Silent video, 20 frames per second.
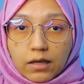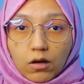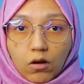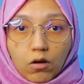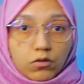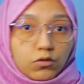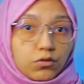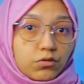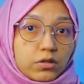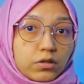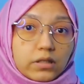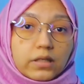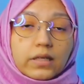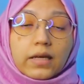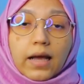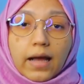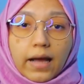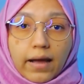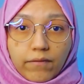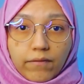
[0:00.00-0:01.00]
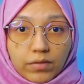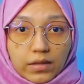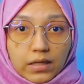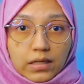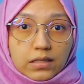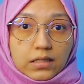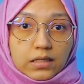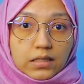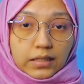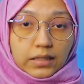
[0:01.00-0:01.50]
or you didn't have
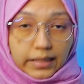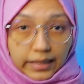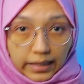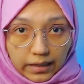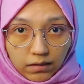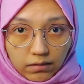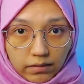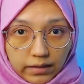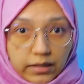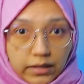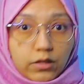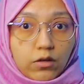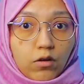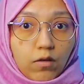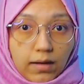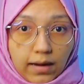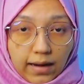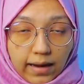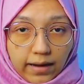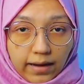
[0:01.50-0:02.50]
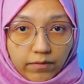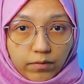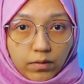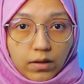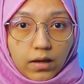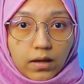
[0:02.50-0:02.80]
this skill in your life.